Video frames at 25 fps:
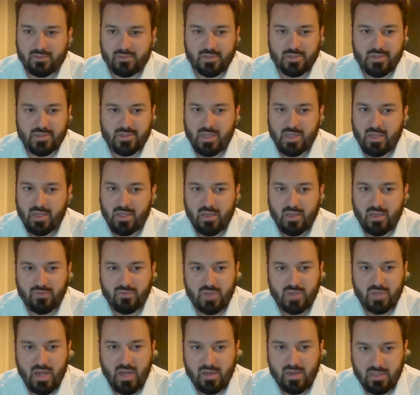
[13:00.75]
Just
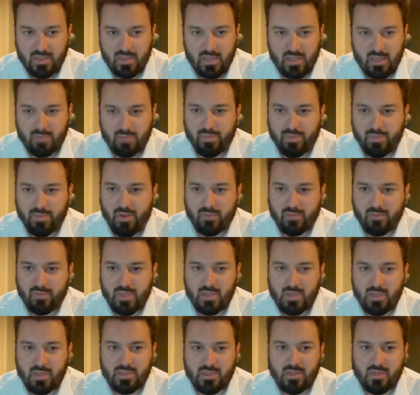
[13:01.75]
if you got a need, plug
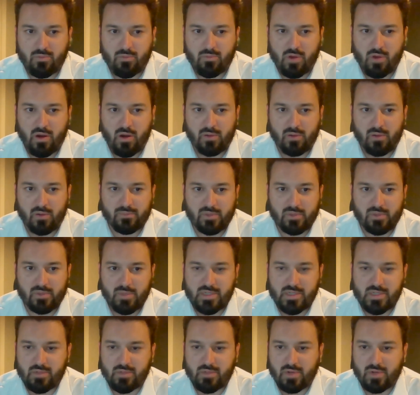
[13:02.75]
me in somewhere. Let
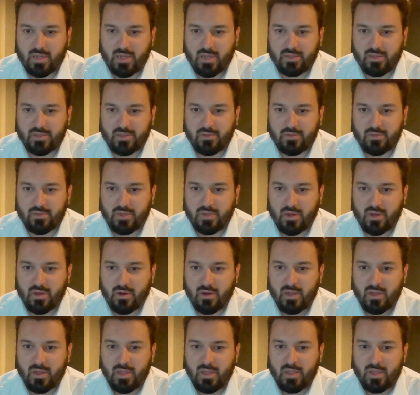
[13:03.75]
me see what I can do here.